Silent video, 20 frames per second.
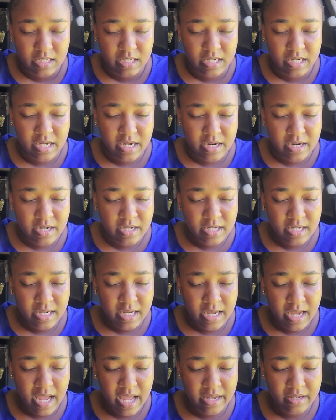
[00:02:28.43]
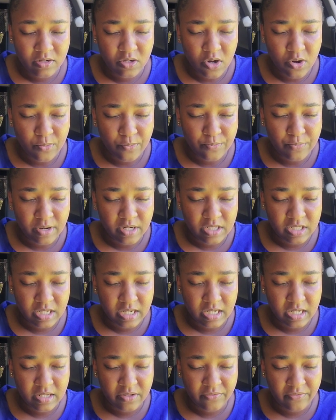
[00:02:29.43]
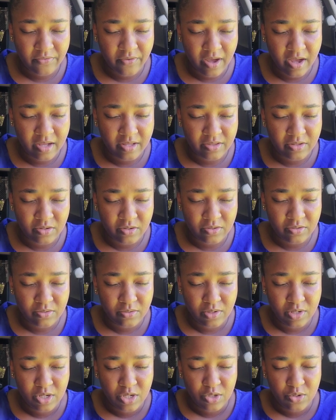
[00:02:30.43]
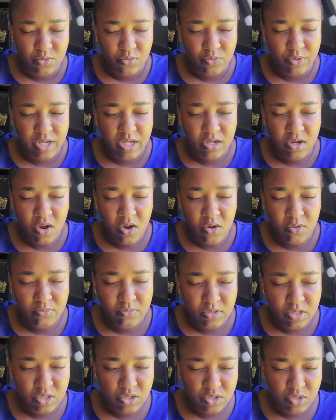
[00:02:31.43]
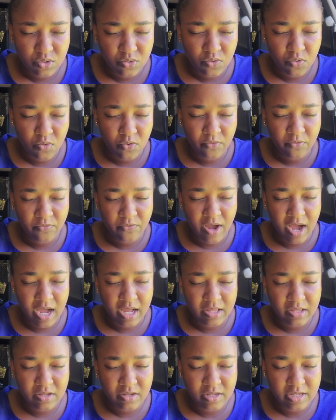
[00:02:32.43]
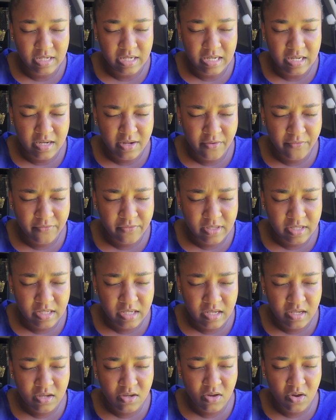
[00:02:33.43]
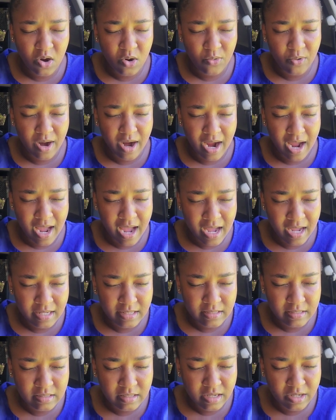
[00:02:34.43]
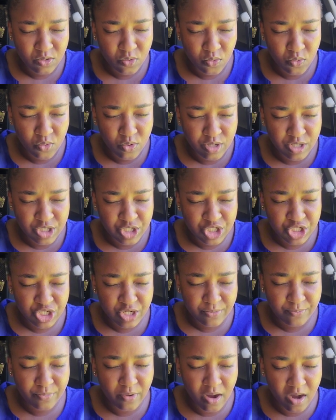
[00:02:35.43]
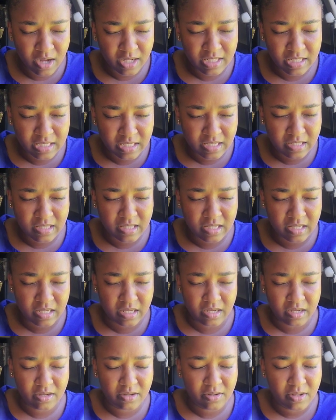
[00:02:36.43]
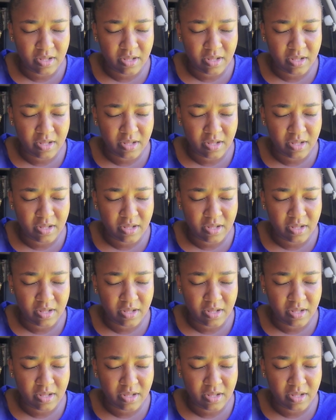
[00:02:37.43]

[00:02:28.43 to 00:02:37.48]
Dearly and compassionate Father, we come to you, O Father, lifting our hands in worship unto thee.